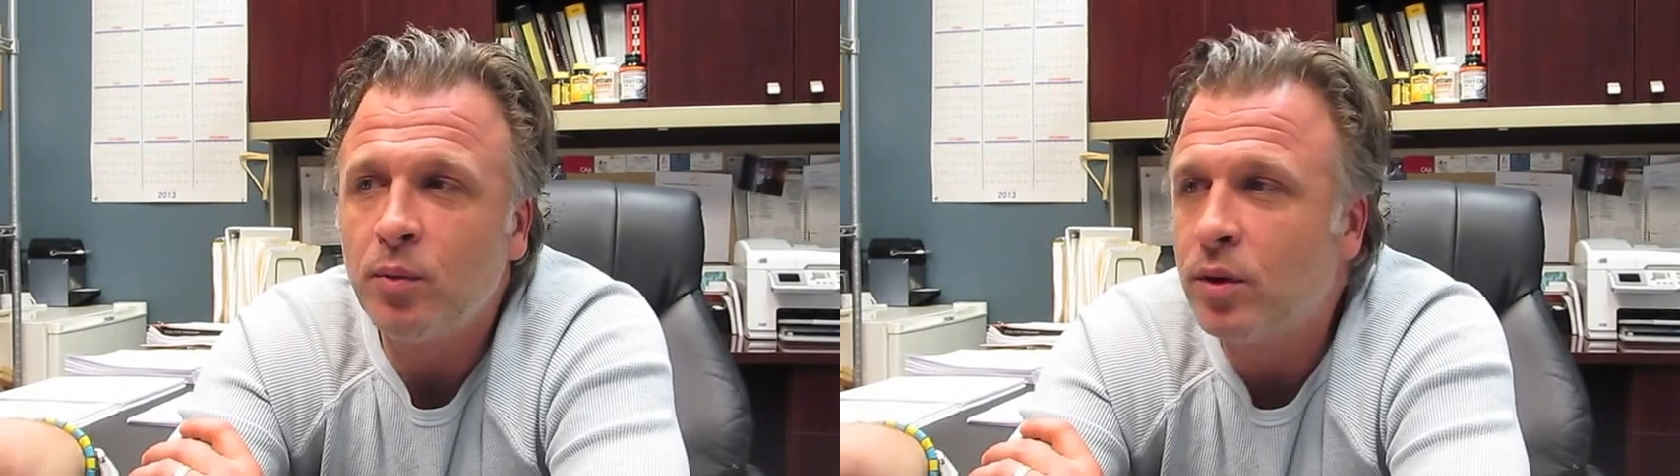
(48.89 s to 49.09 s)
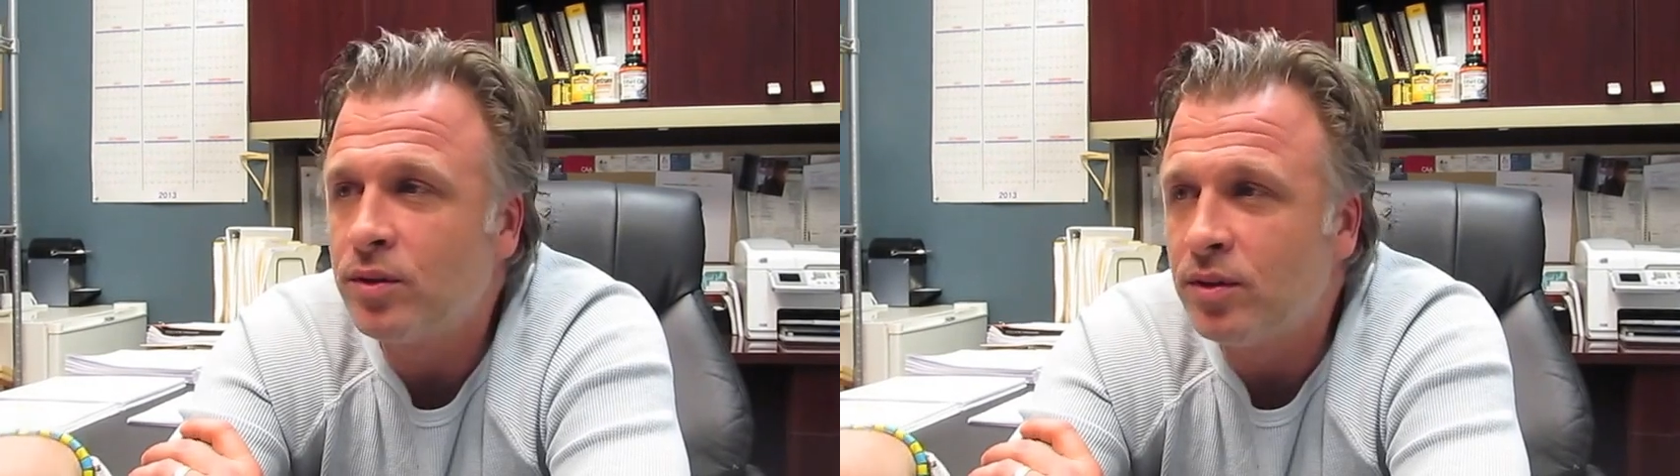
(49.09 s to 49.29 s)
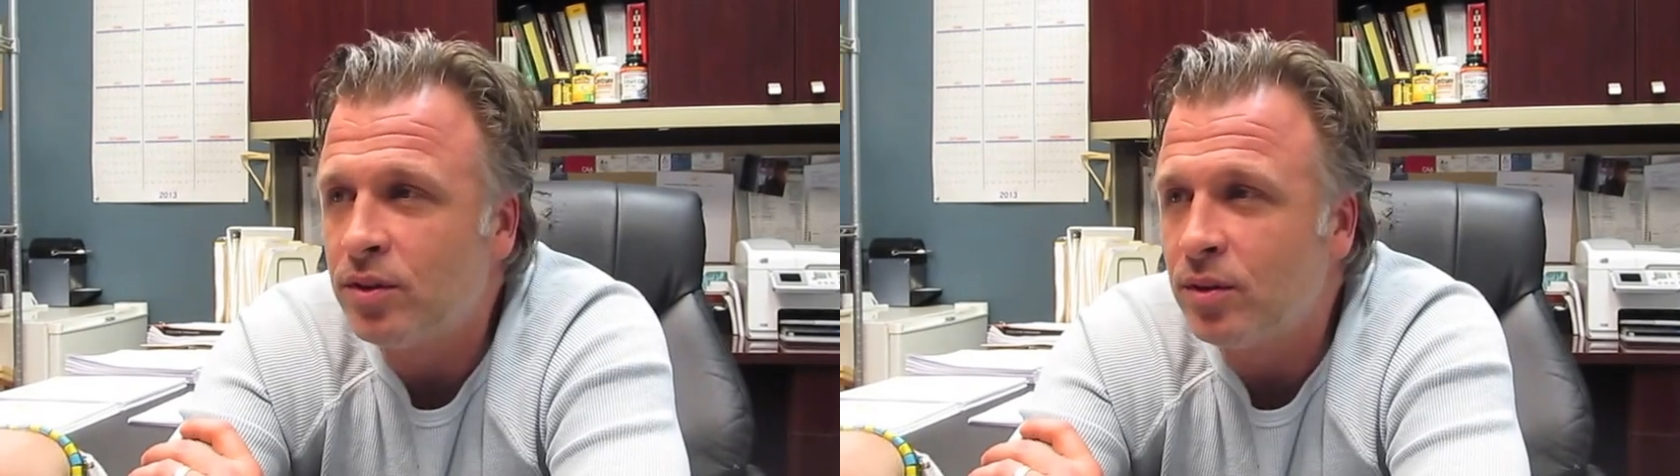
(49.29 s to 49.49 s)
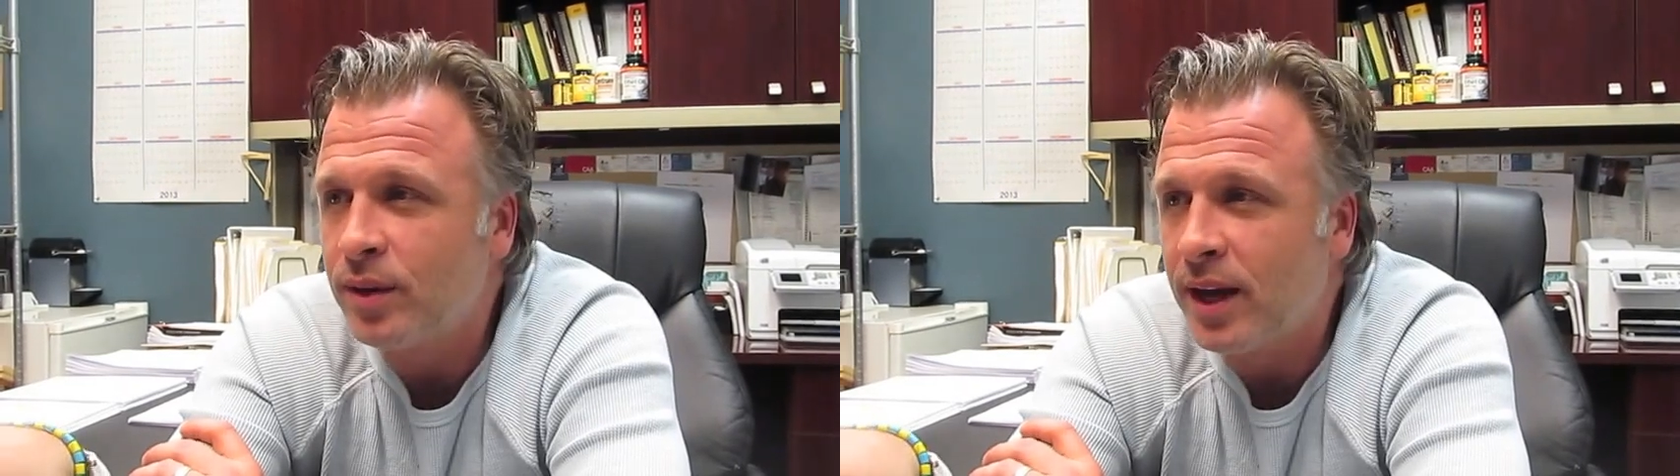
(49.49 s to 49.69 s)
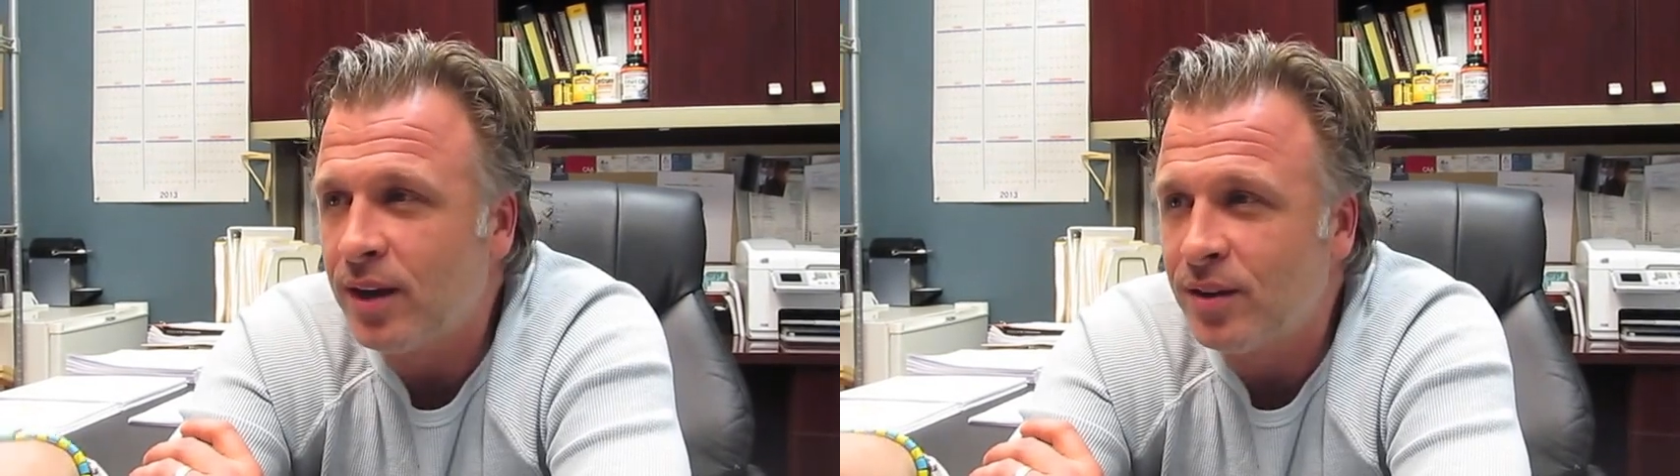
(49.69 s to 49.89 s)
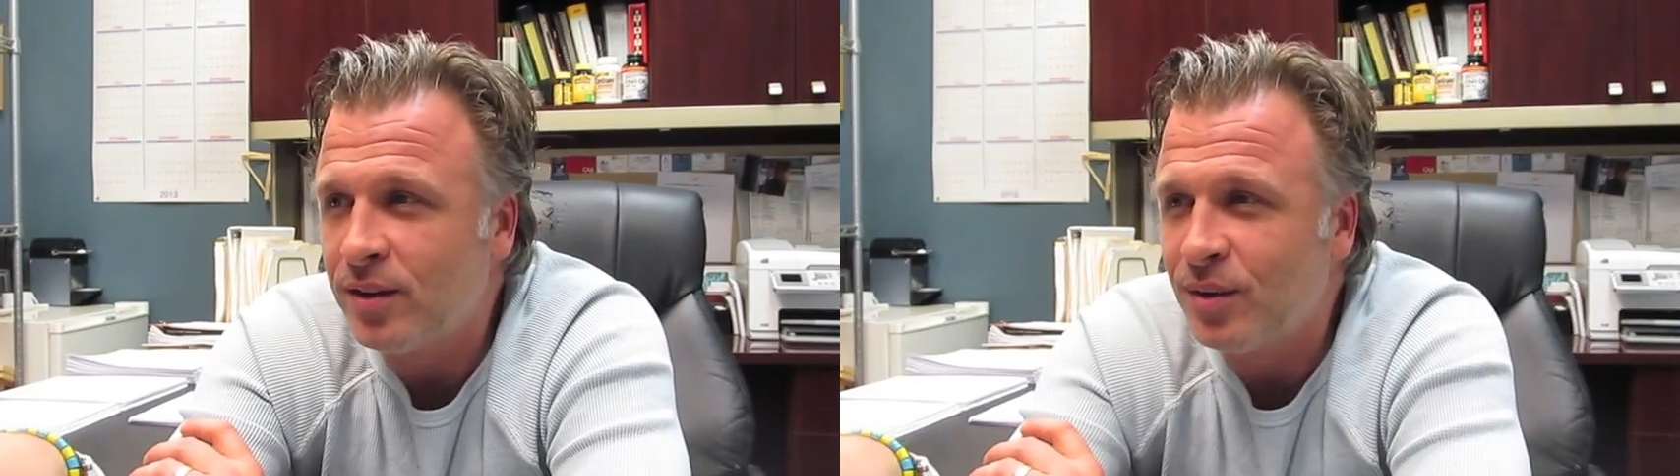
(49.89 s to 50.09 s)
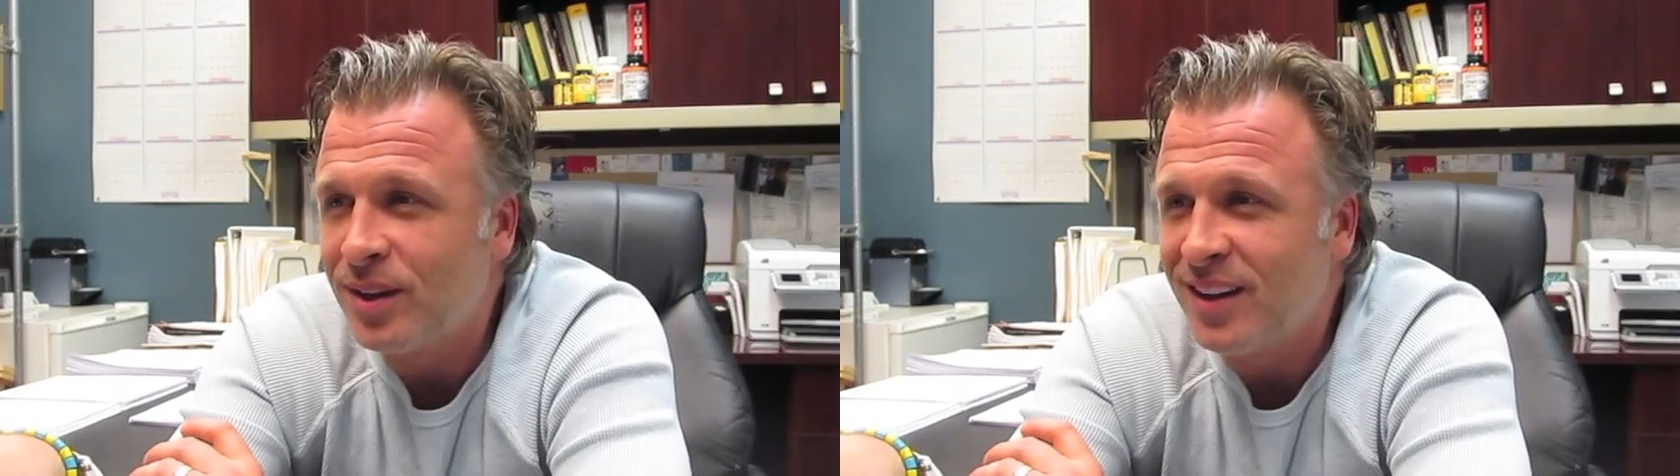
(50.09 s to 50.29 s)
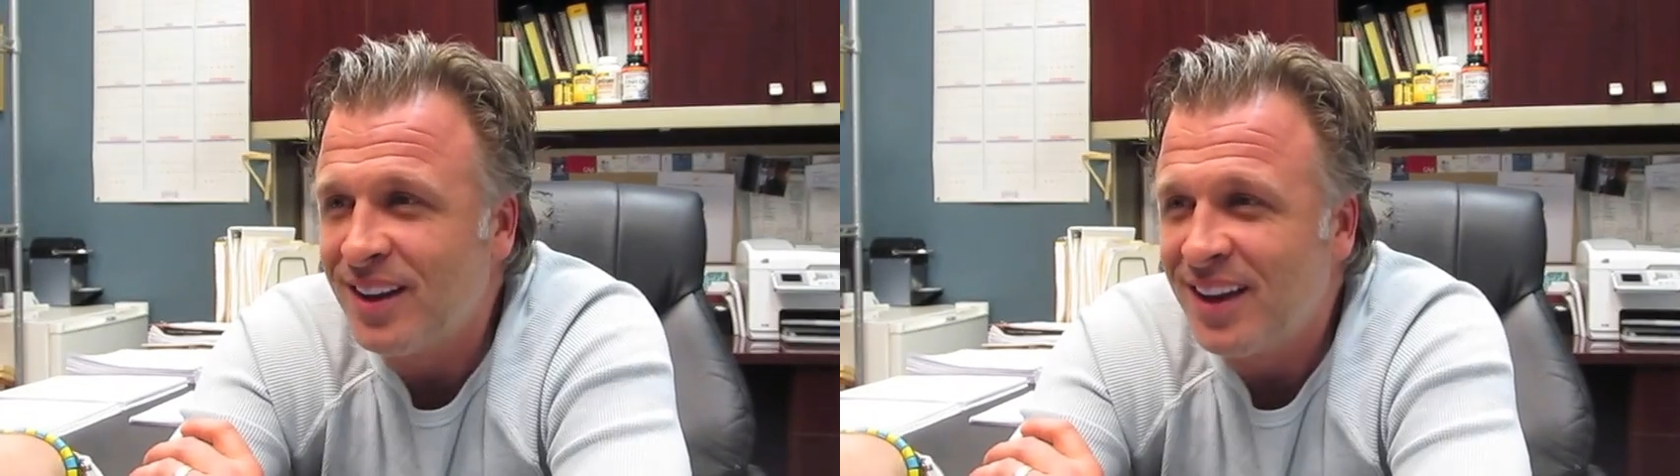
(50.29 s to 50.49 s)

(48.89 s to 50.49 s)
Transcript: what to do and how to do it